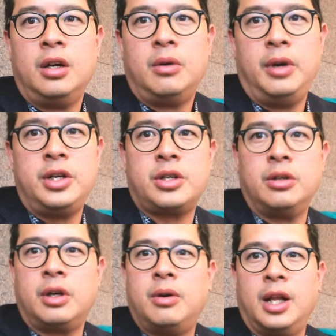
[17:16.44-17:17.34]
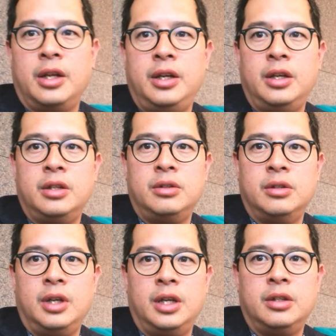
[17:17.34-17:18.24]
racial equality and,
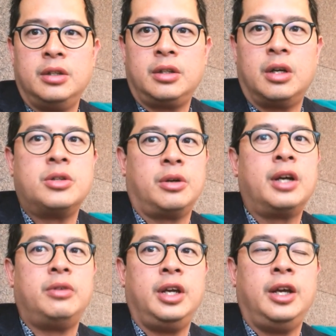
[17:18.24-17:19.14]
and cultural equity.